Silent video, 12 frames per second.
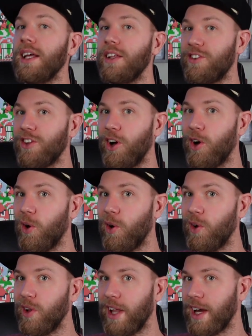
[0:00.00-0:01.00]

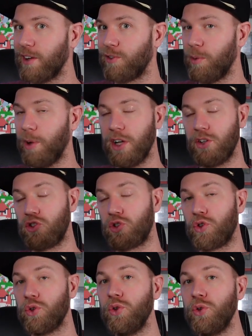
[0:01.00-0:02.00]
So, from a
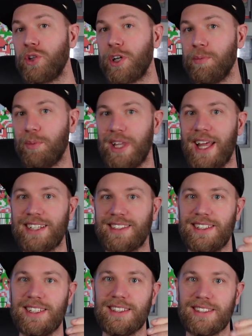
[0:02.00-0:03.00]
true
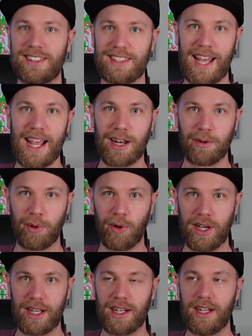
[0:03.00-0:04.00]
complexity
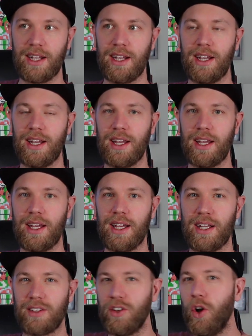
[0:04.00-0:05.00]
standpoint,
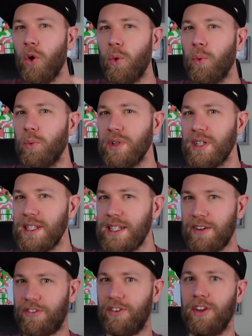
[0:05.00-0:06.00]
it's no
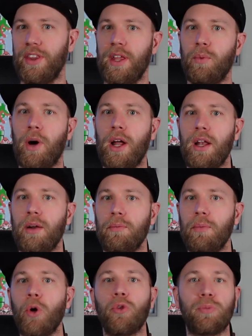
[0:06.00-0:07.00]
different than what
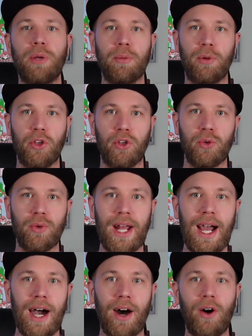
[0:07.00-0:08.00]
most people do
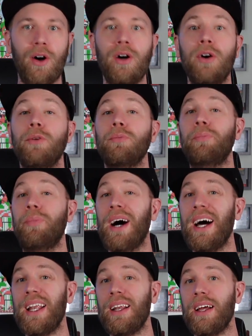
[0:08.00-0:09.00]
now,
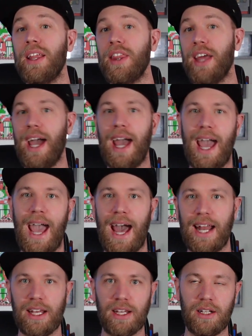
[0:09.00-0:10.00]
but the
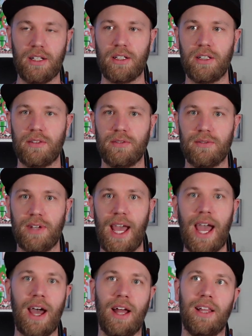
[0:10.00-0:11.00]
added
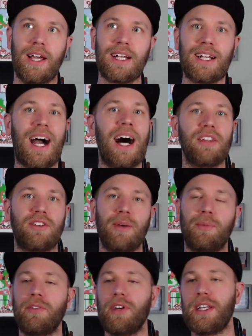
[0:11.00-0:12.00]

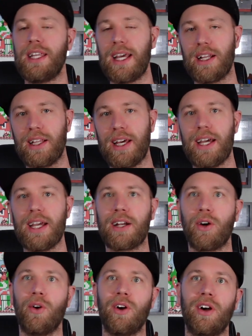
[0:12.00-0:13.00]
concept of a data lake
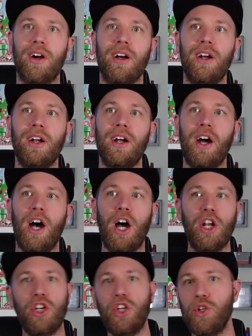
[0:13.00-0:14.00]
or a
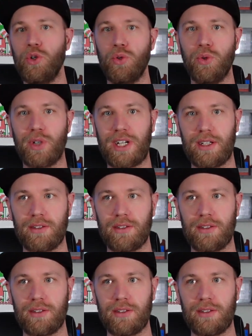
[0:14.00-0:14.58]
new